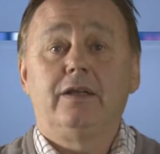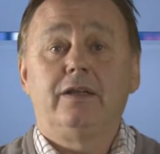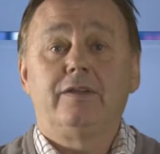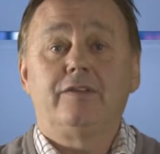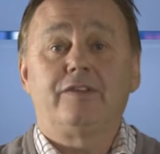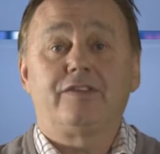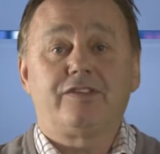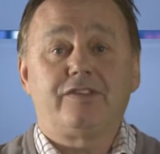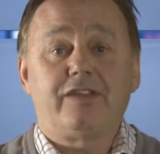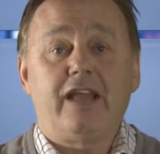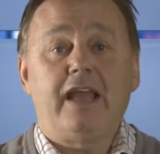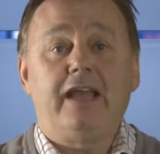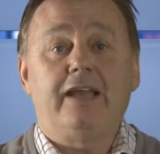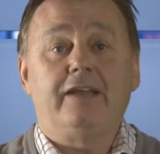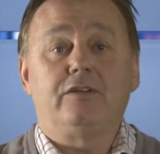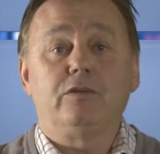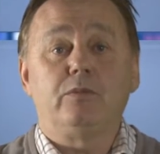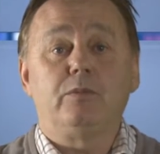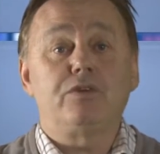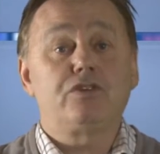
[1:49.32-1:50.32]
the
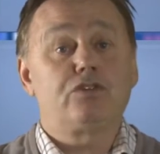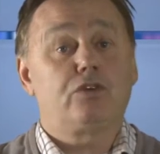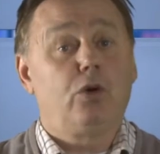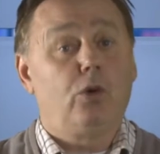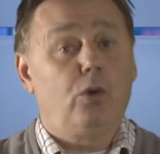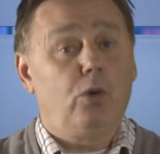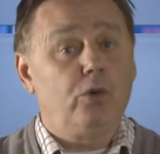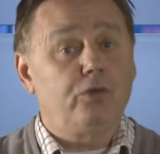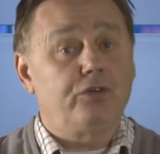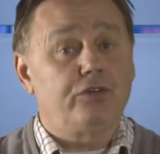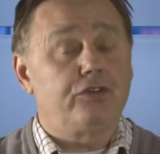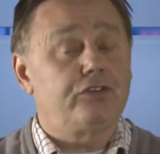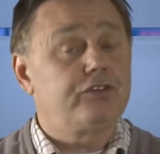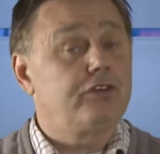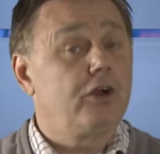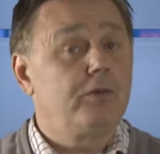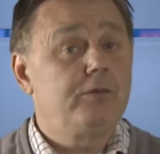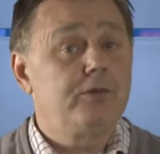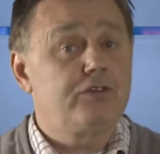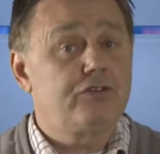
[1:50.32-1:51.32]
state which causes
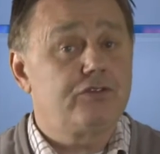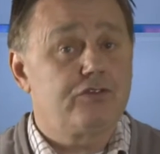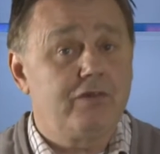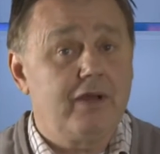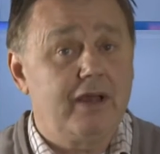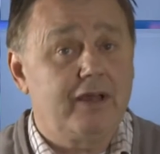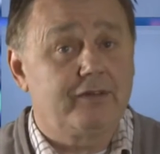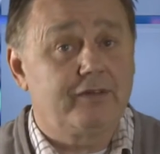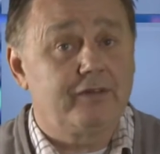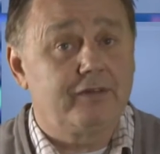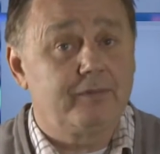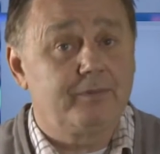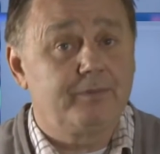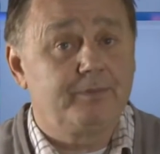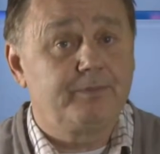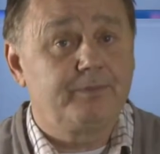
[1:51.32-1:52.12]
so much stress.